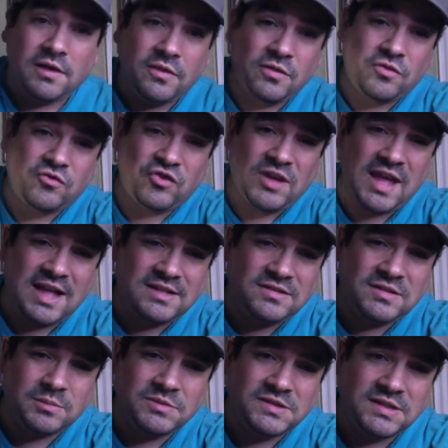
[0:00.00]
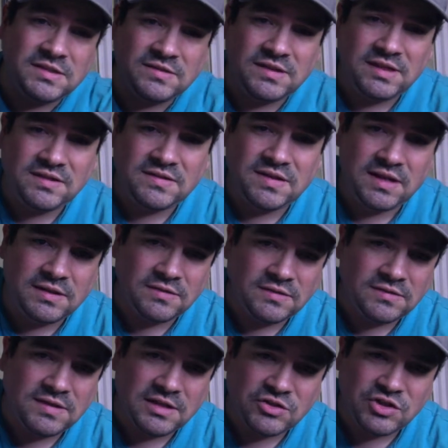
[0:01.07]
She had some Disney
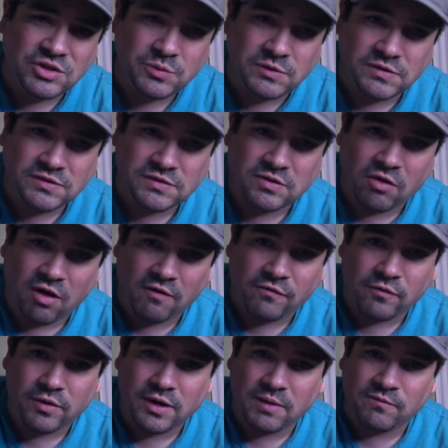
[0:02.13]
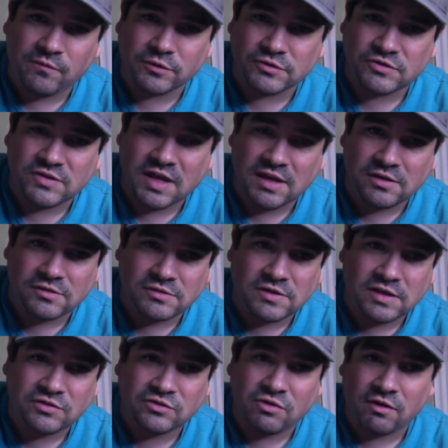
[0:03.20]
tins that she was offering up for sale.
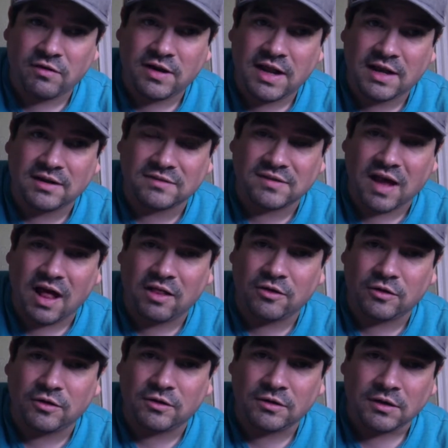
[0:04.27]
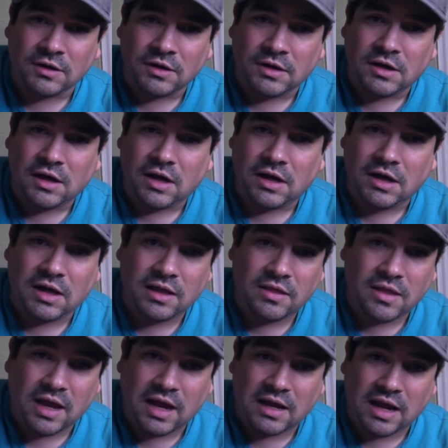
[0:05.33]
They started at $1.
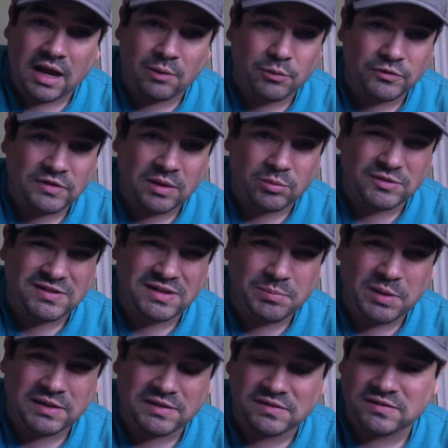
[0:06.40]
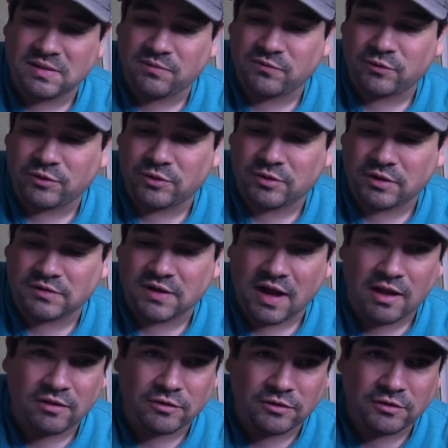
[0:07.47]
I was able to pick this up for
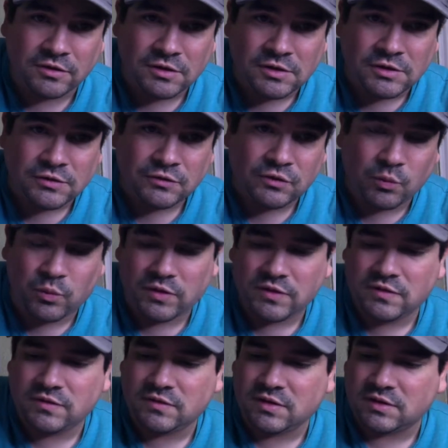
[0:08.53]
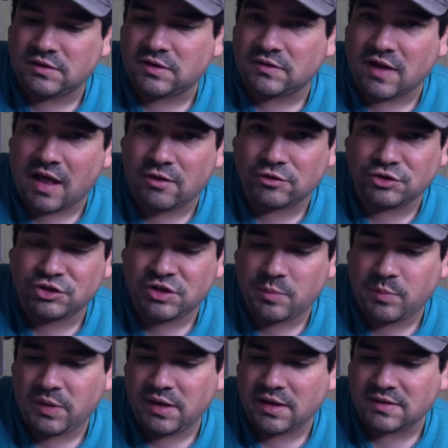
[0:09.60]
$1. So with the $1
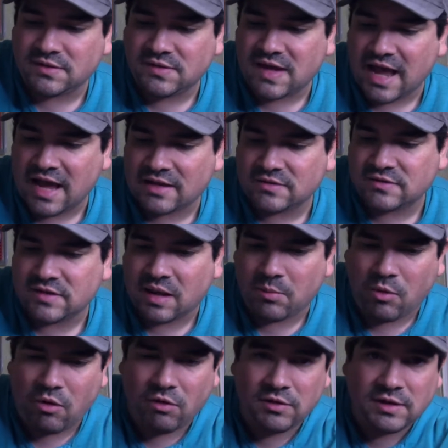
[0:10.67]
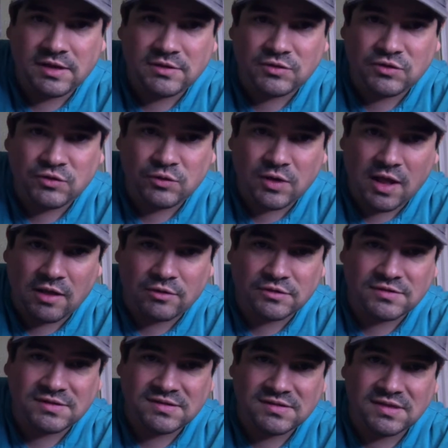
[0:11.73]
shipping and tax, I'm all in
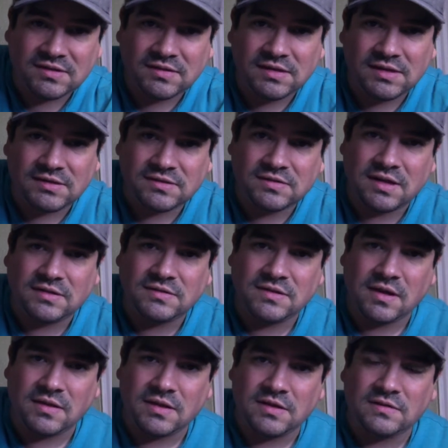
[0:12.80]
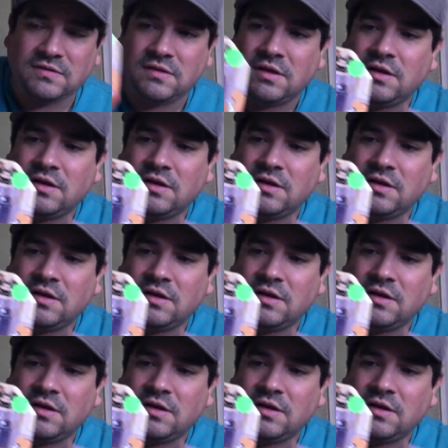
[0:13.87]
$2.16 on this.